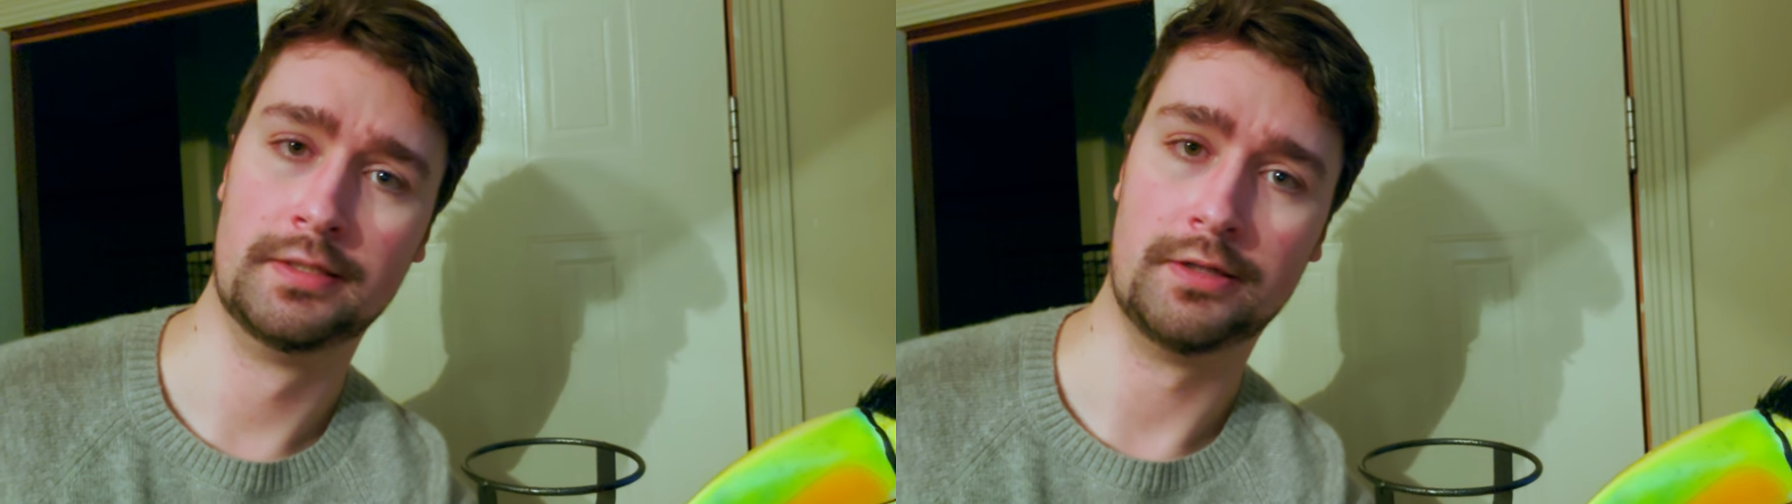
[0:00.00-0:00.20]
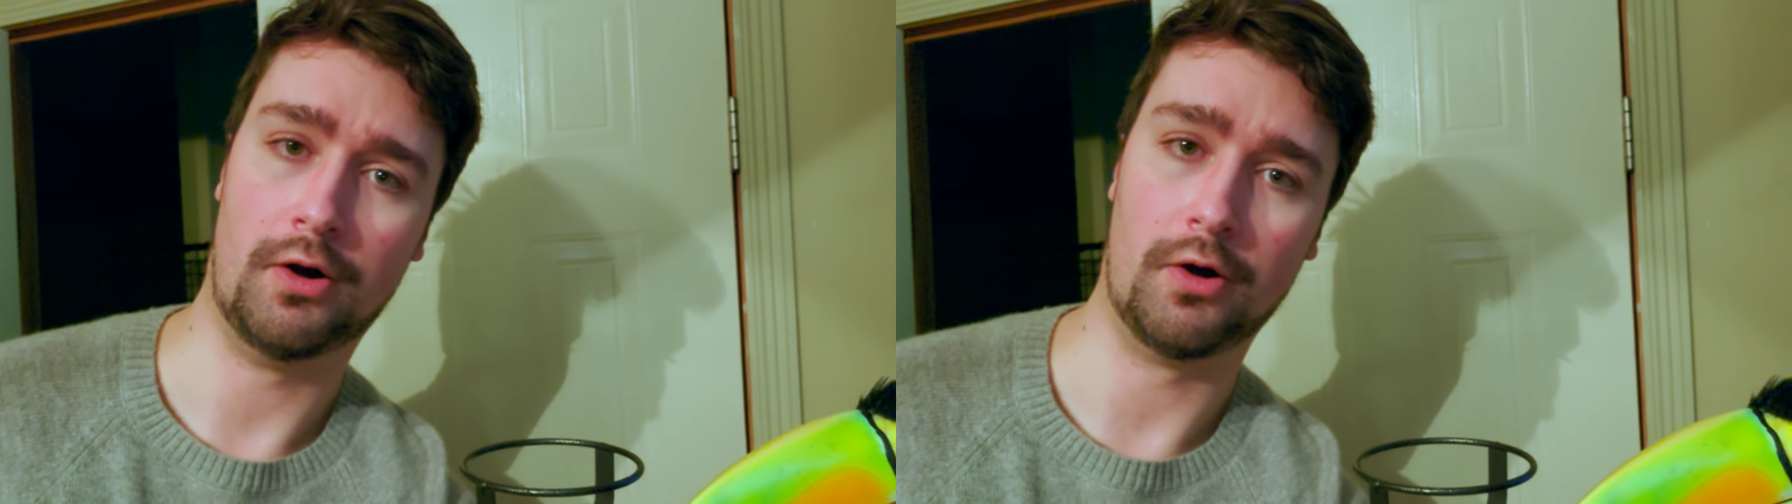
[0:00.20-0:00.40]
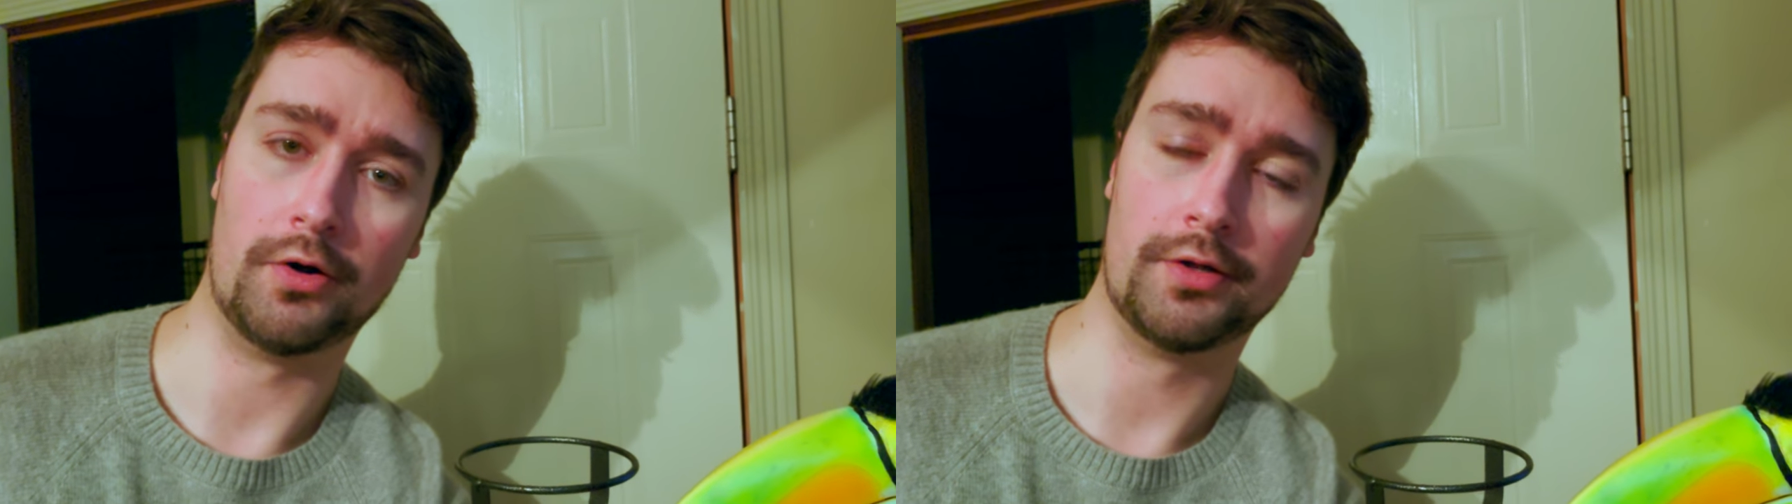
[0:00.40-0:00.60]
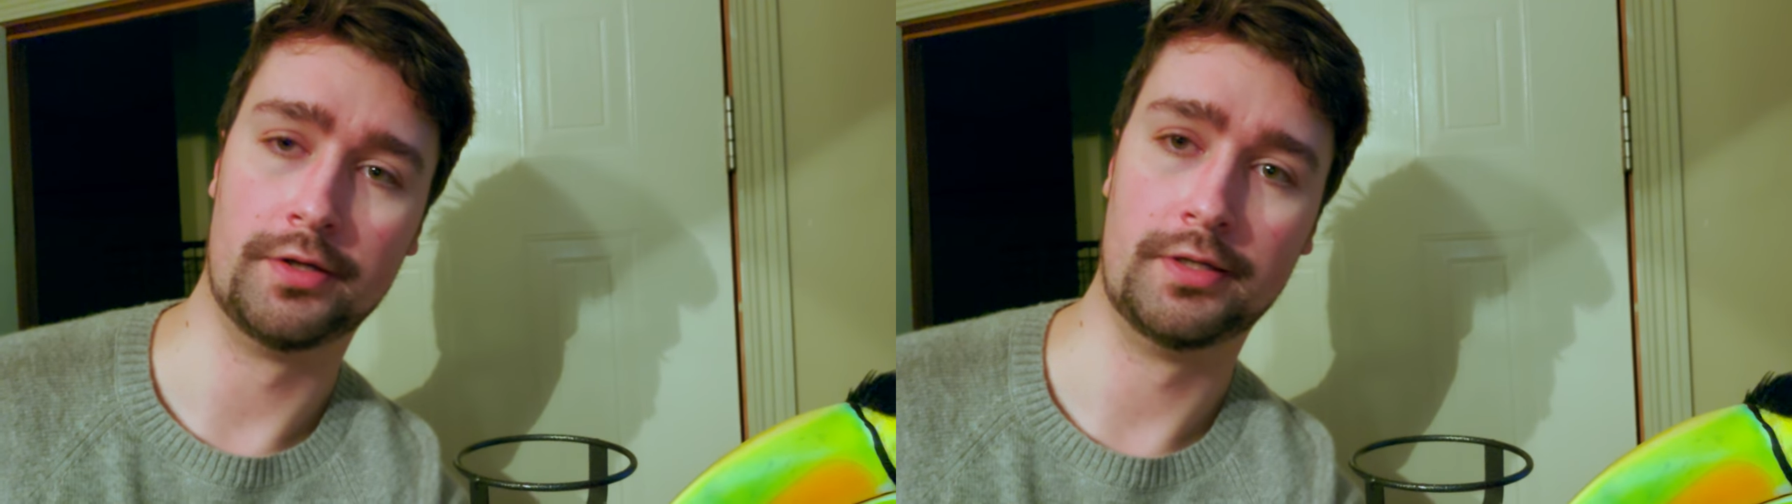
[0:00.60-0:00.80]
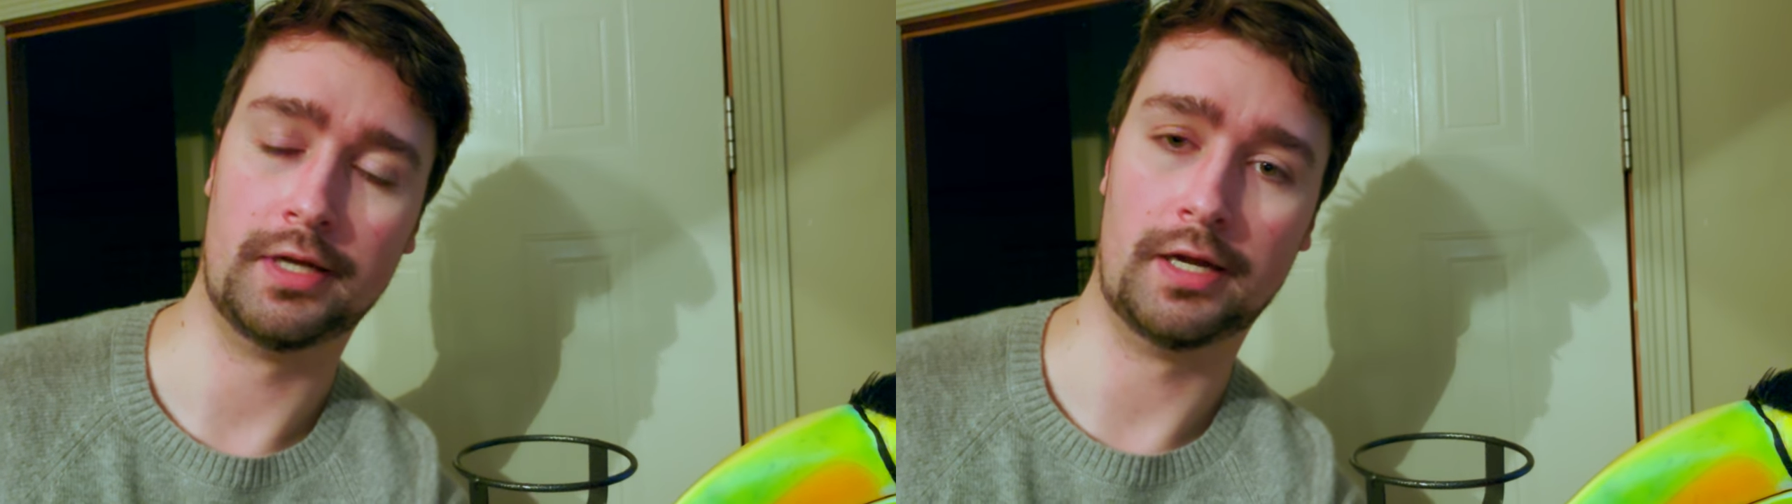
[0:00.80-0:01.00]
hard.
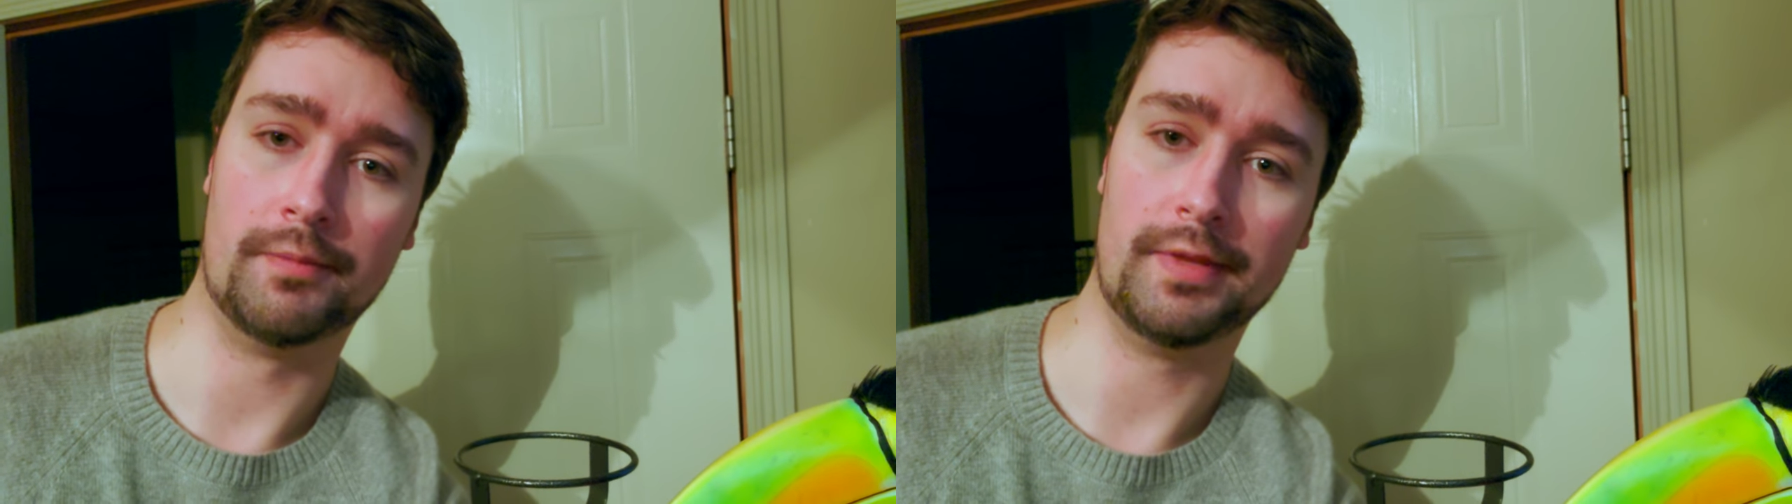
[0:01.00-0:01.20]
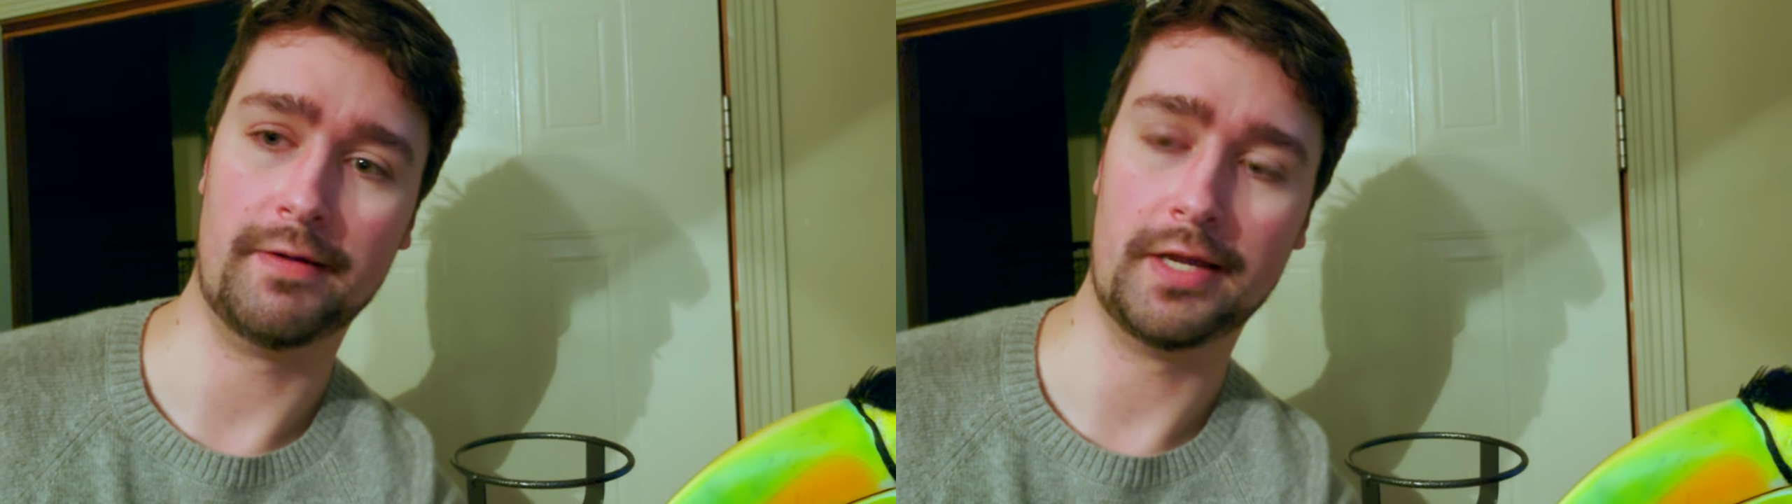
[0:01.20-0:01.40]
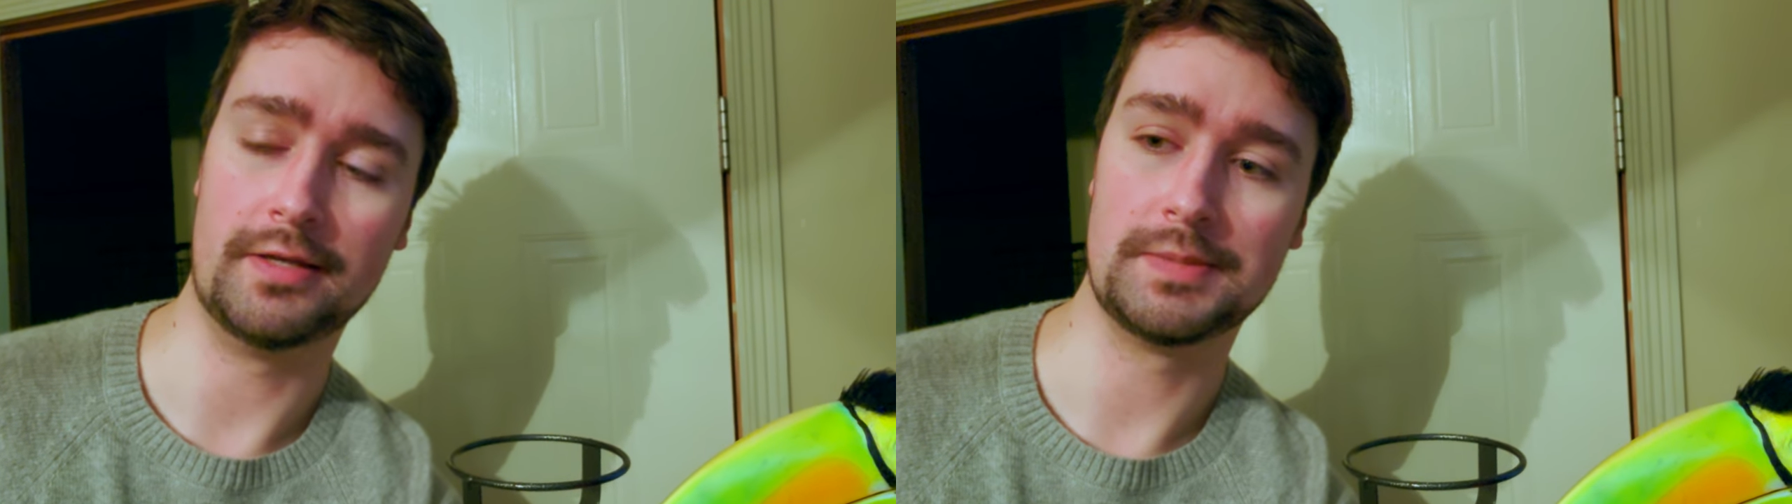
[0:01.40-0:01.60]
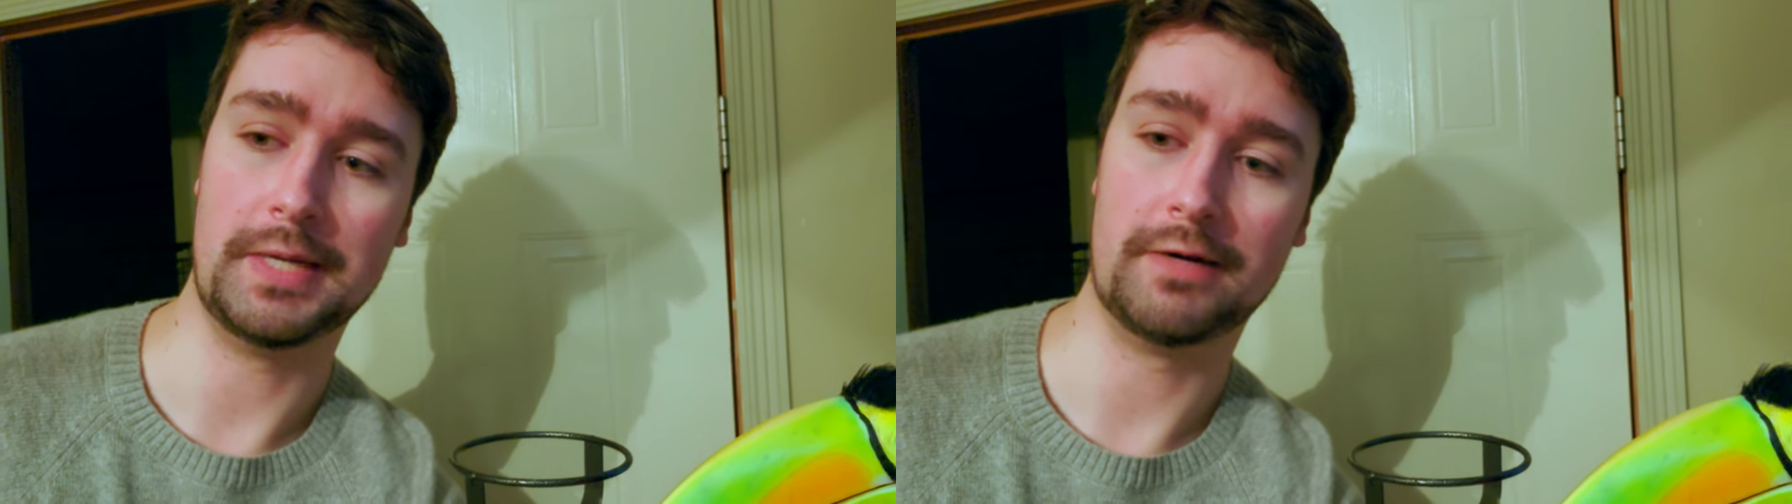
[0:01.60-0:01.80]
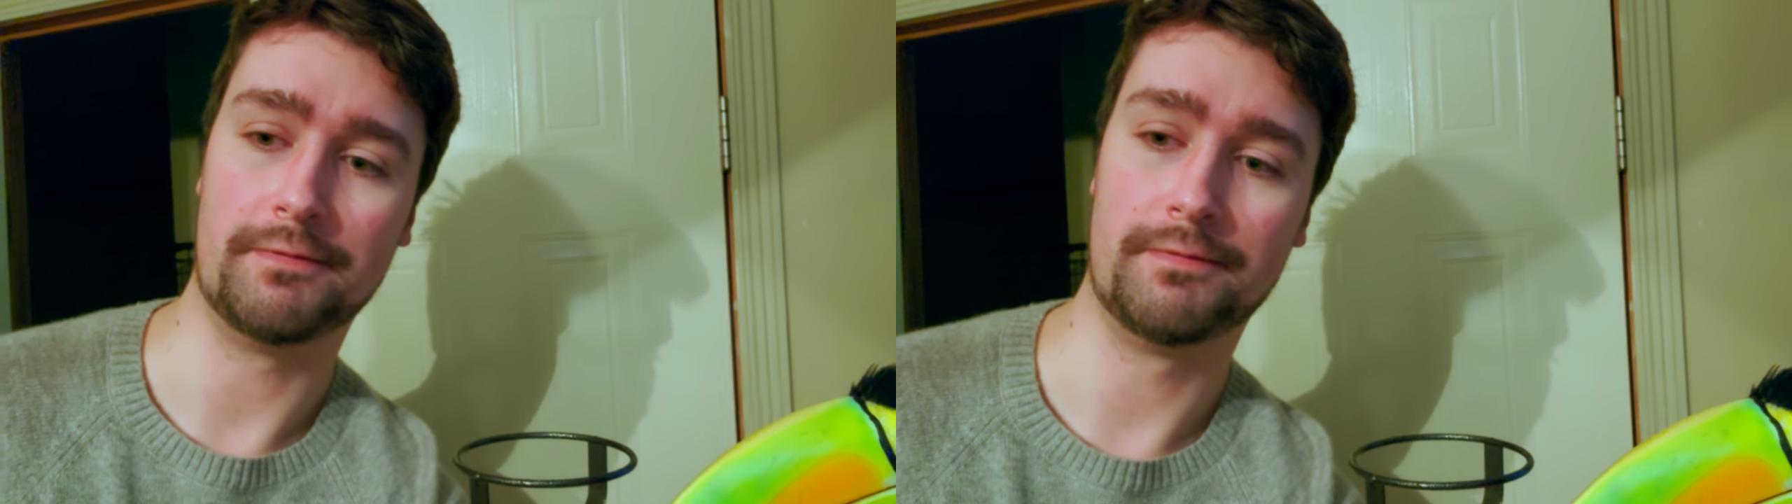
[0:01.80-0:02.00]
He's made a